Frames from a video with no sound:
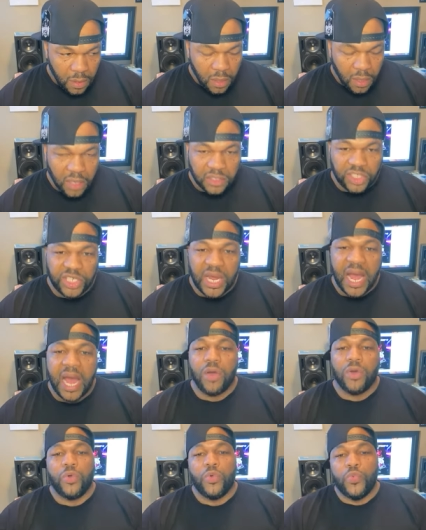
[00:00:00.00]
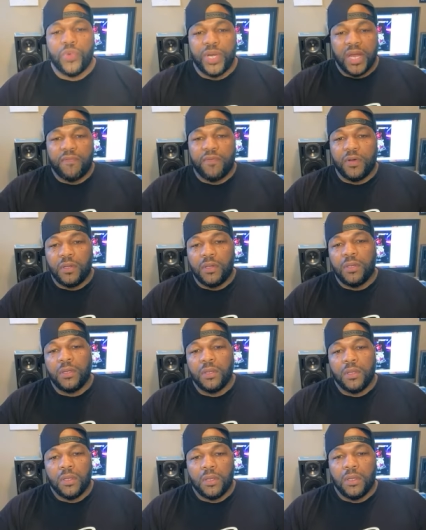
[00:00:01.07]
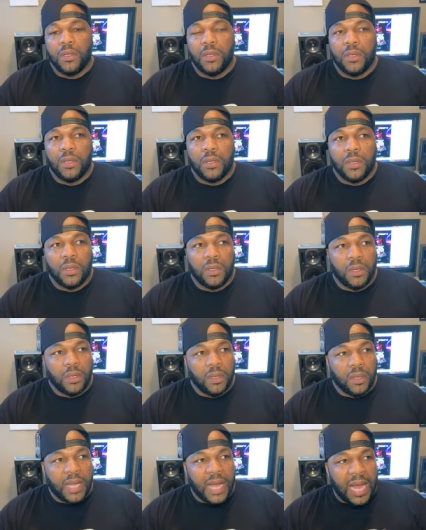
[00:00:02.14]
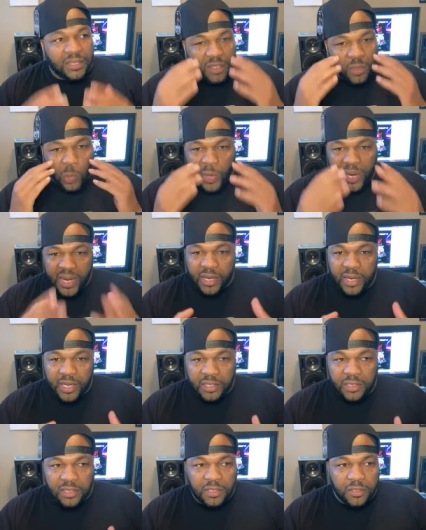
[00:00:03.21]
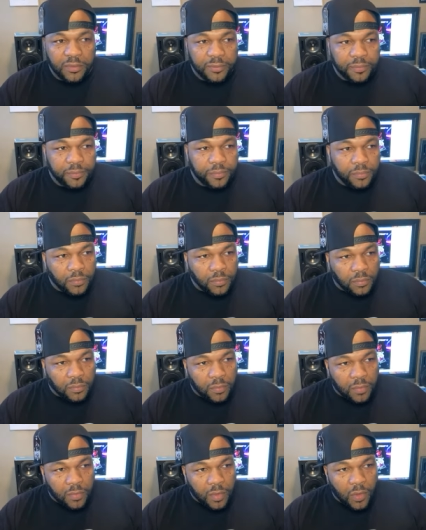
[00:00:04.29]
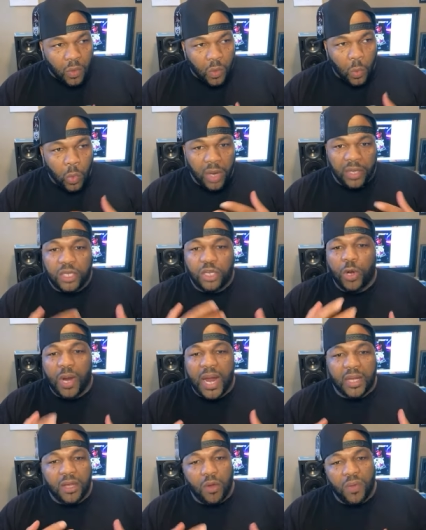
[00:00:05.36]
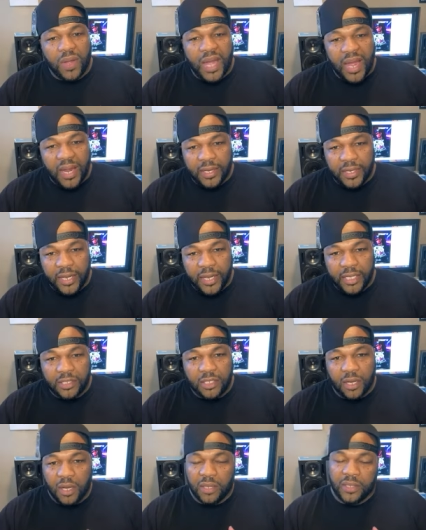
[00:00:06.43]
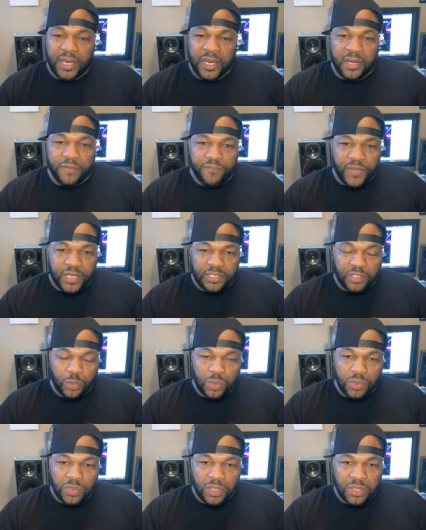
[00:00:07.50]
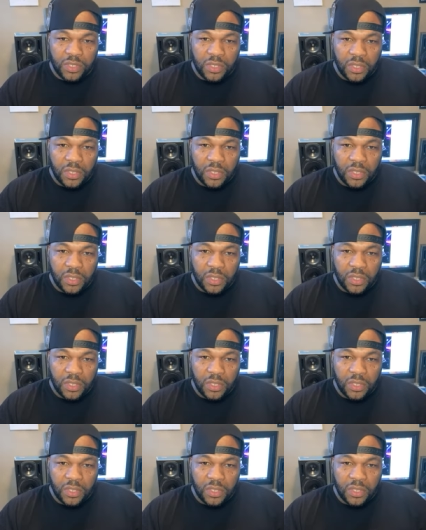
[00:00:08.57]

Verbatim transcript: a child who never got to witness what crack cocaine did to other individuals,